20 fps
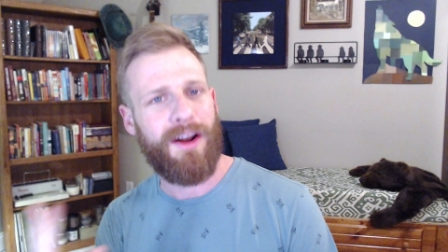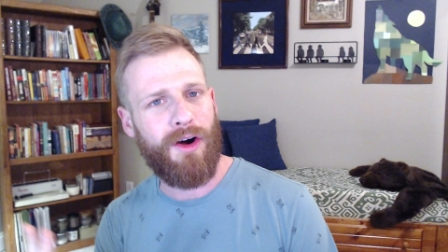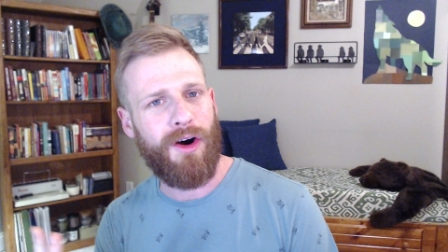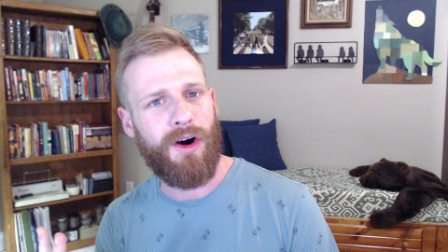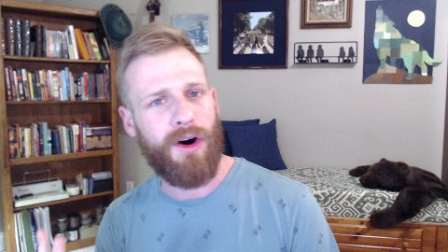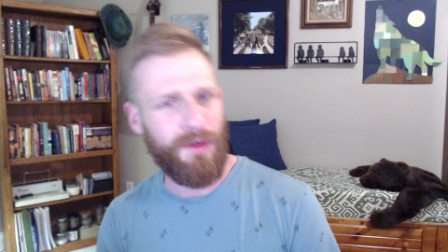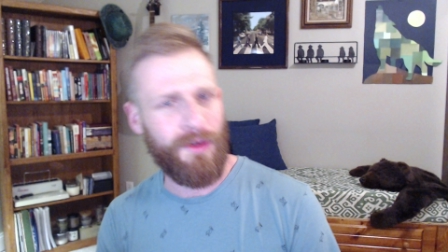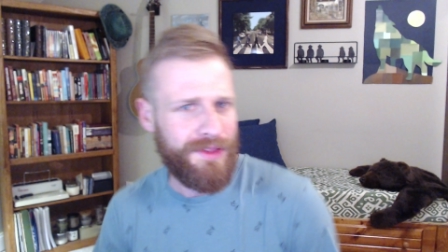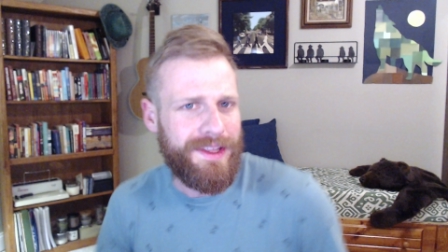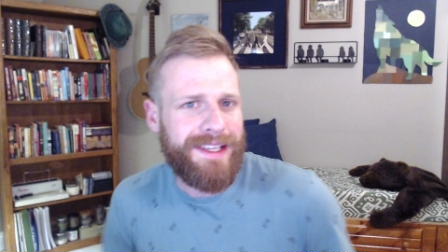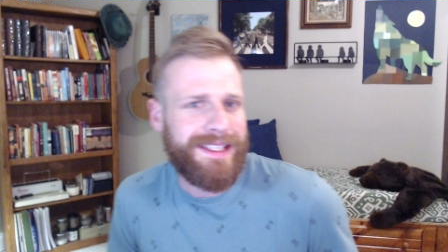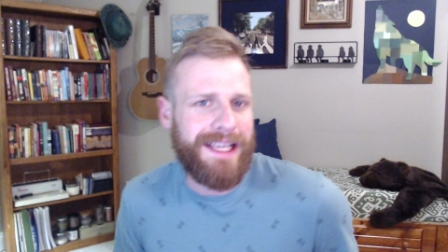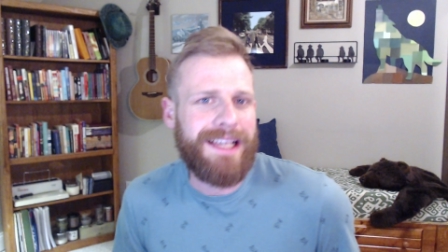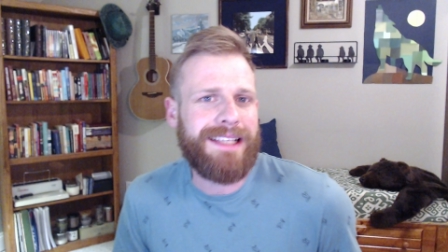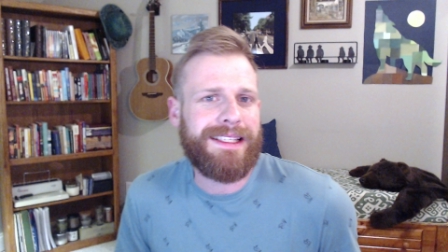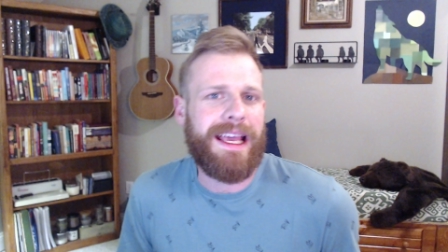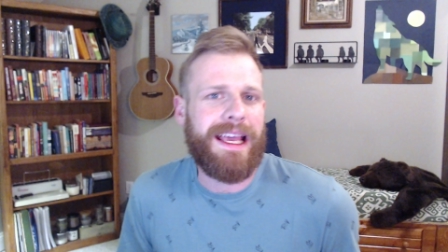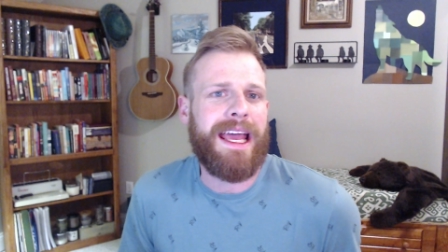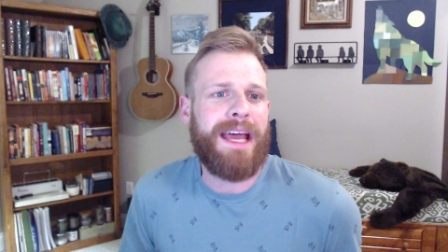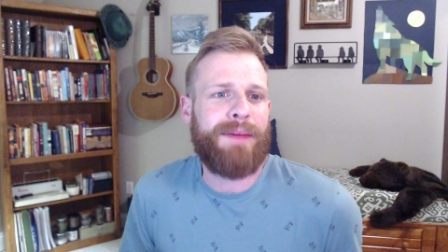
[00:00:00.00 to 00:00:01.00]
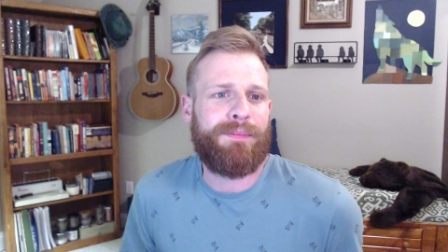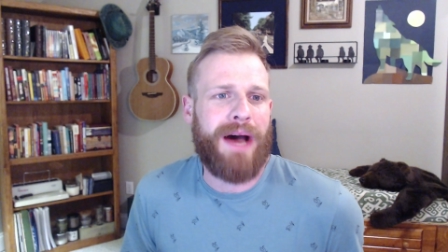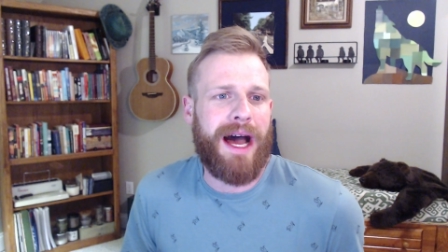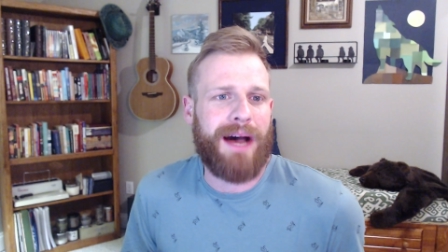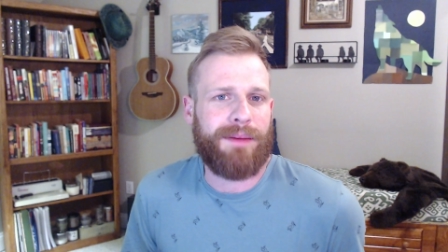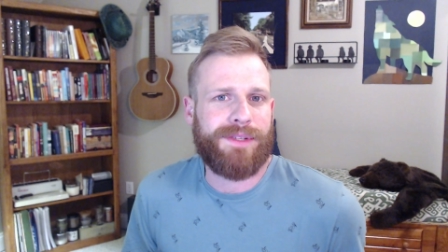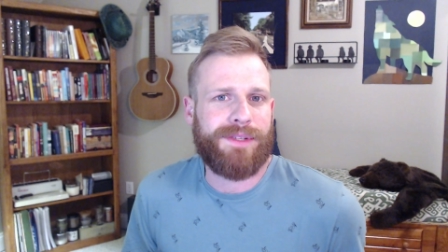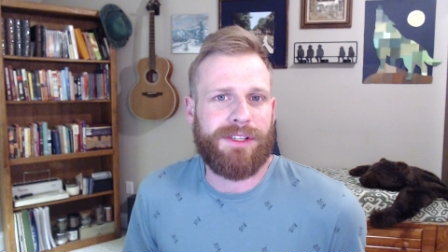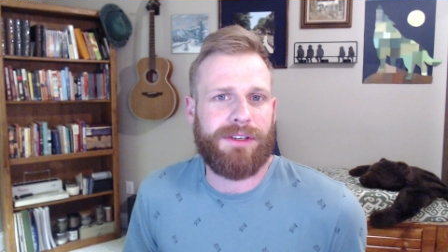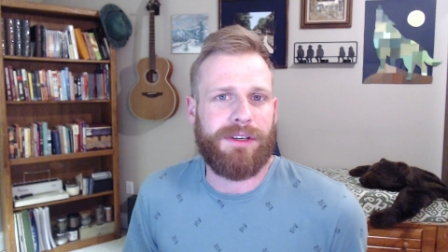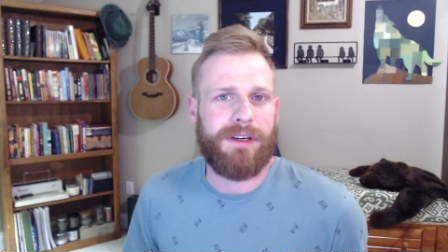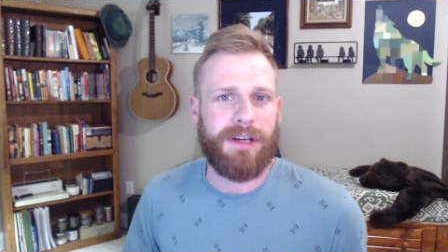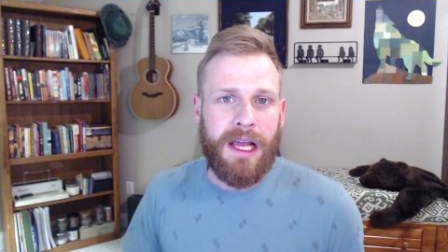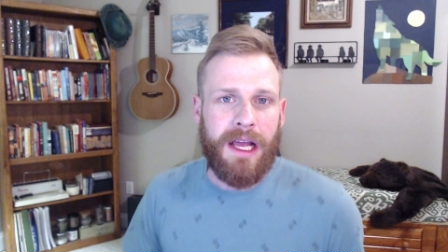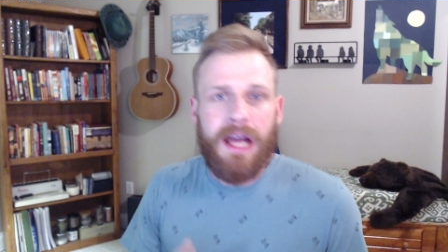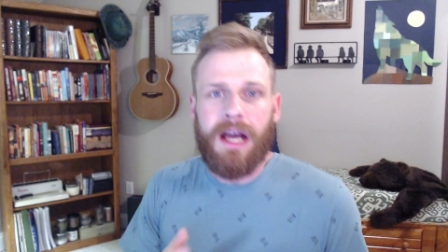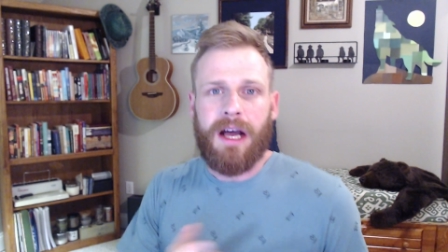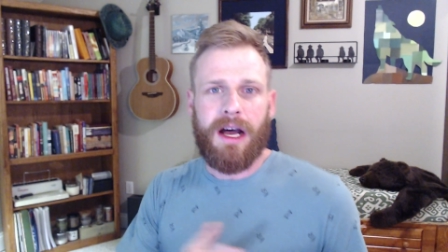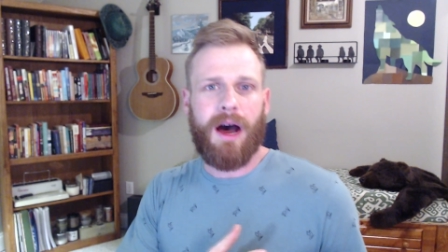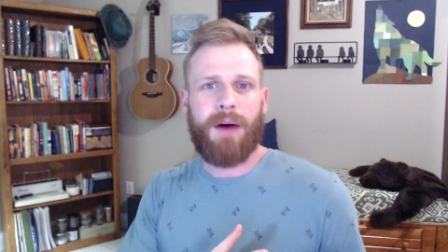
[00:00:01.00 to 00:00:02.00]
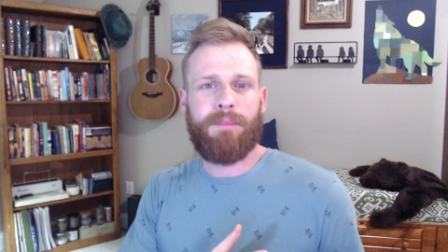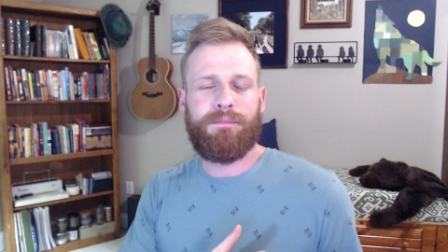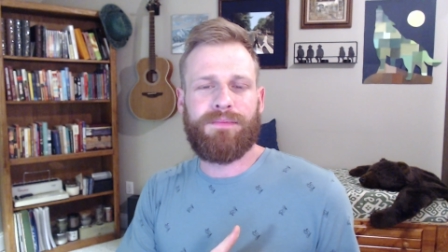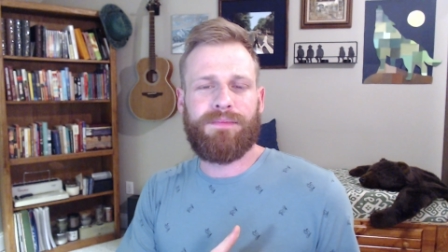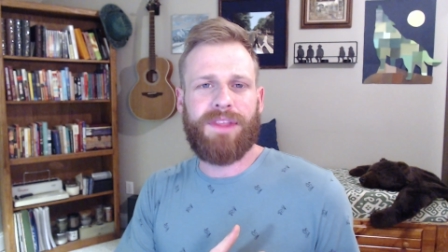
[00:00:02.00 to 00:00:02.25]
at all. This is a hip hop song uh,